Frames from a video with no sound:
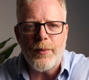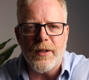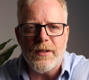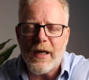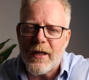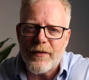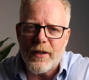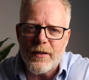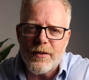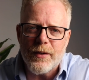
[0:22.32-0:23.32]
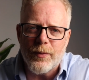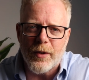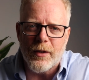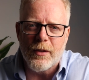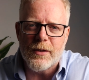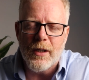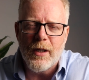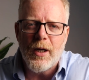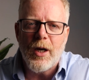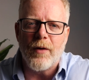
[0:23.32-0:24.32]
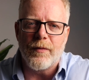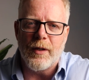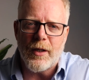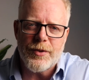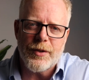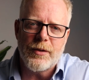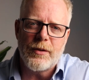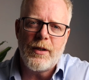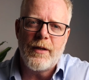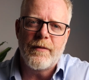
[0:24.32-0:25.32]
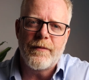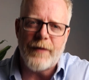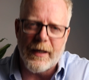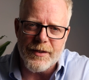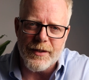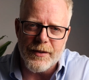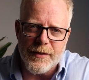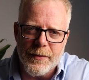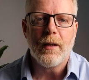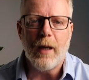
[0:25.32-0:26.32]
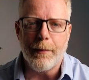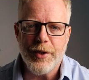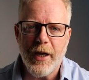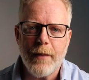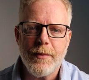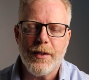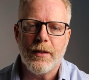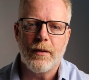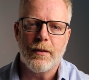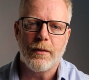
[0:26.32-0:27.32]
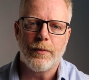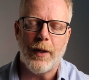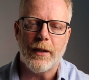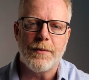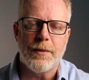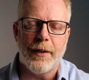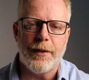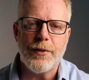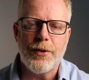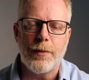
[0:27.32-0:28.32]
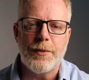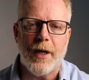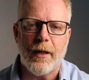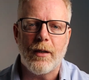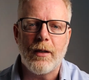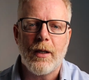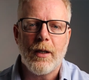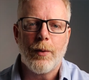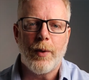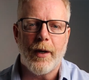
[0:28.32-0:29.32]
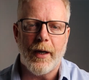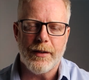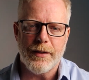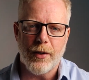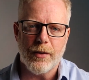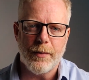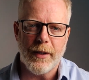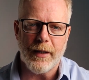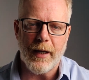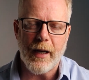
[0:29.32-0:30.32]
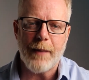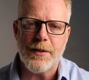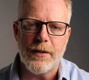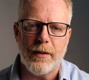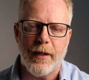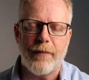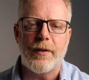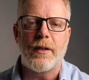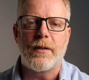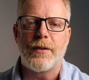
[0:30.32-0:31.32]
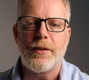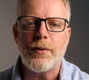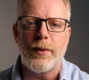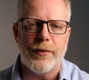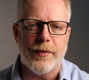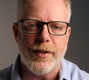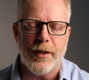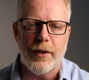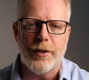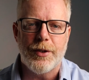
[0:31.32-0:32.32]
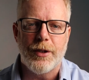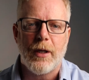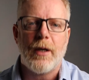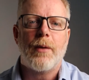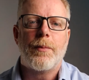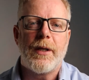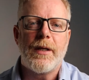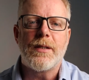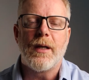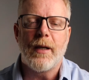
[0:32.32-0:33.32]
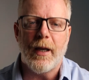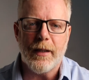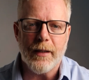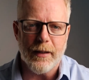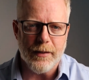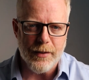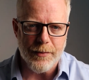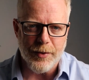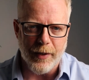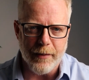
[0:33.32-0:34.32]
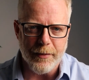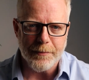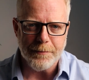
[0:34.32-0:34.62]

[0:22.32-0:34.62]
we are diving into the world of logical fallacies. I'm James. Welcome to my YouTube channel, where I talk about absolutely everything to do with research. Please like and subscribe.